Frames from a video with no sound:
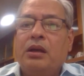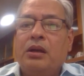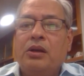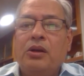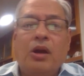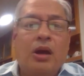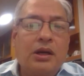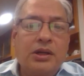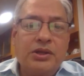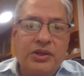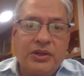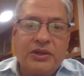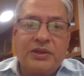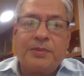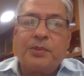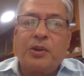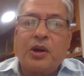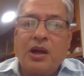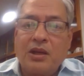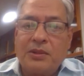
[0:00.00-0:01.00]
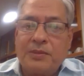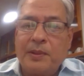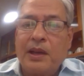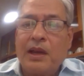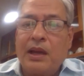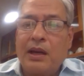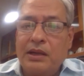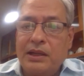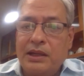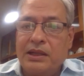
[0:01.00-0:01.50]
not just
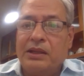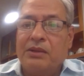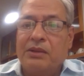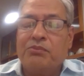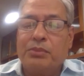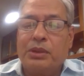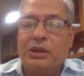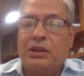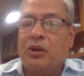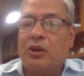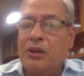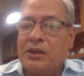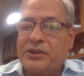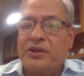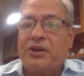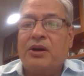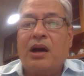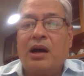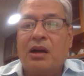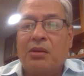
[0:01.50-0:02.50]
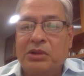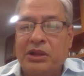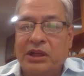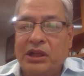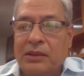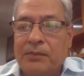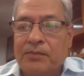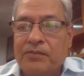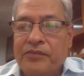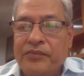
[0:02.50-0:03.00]
prosperity, but also
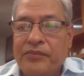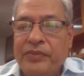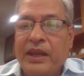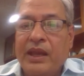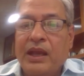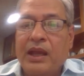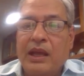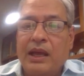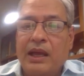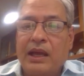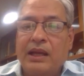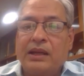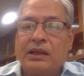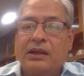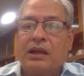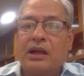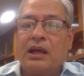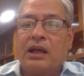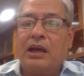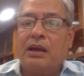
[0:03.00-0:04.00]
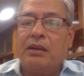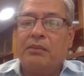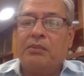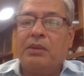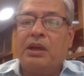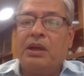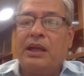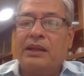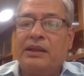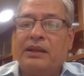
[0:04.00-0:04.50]
harmony. And
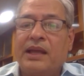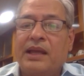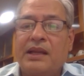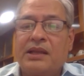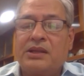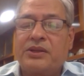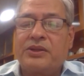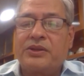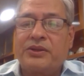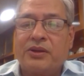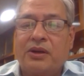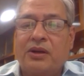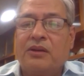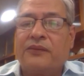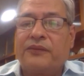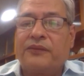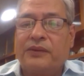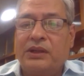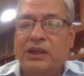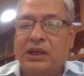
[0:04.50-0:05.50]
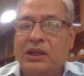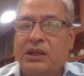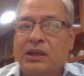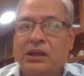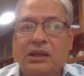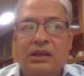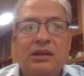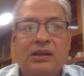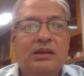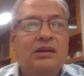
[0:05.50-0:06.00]
that's sort of
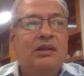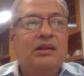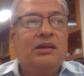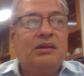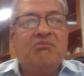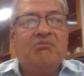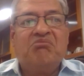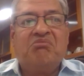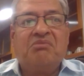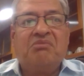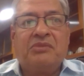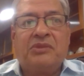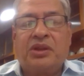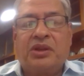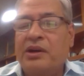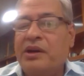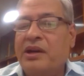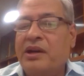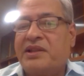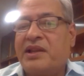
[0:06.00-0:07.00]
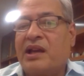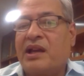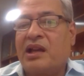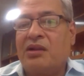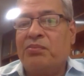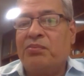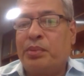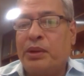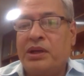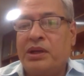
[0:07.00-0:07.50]
the
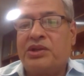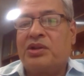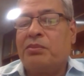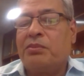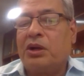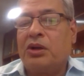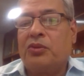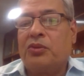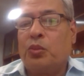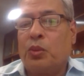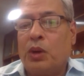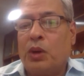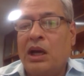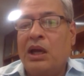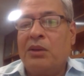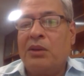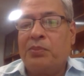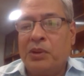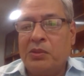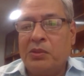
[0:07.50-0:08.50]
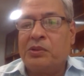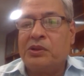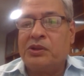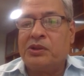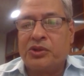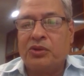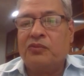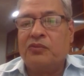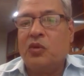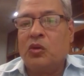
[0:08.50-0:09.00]
30-second pitch about why people
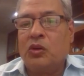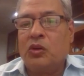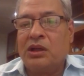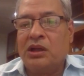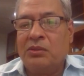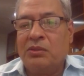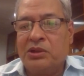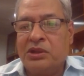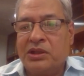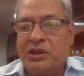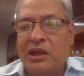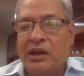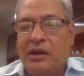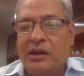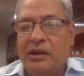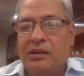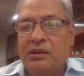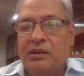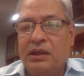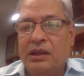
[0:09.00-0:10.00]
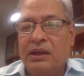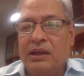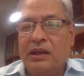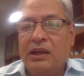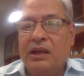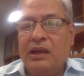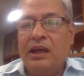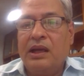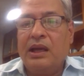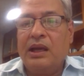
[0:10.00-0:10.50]
should vote libertarian.
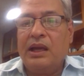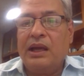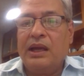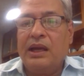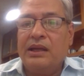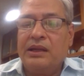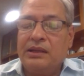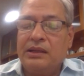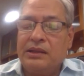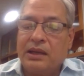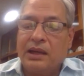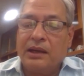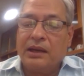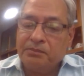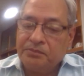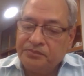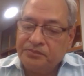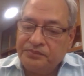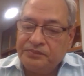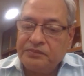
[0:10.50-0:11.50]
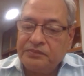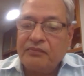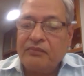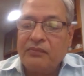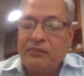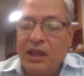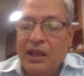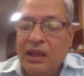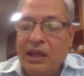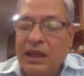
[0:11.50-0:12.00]
And
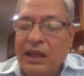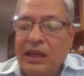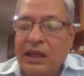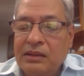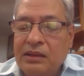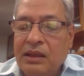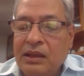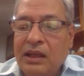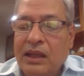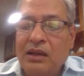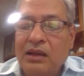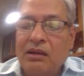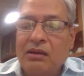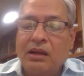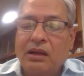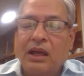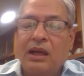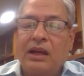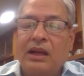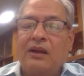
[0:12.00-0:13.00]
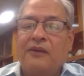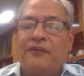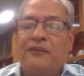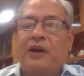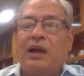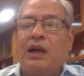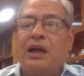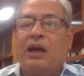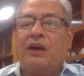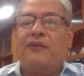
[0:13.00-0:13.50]
I
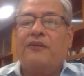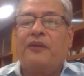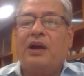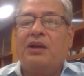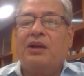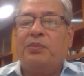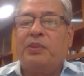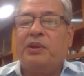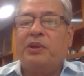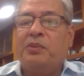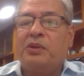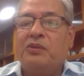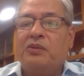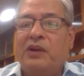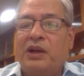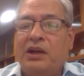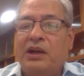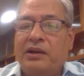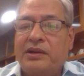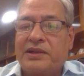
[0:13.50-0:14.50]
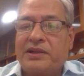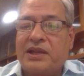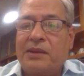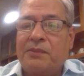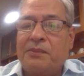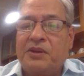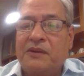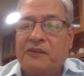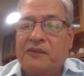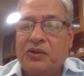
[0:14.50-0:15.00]
find people very
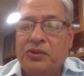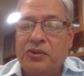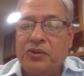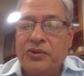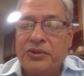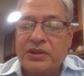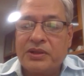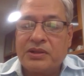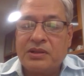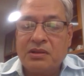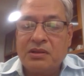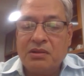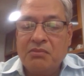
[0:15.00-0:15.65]
receptive to those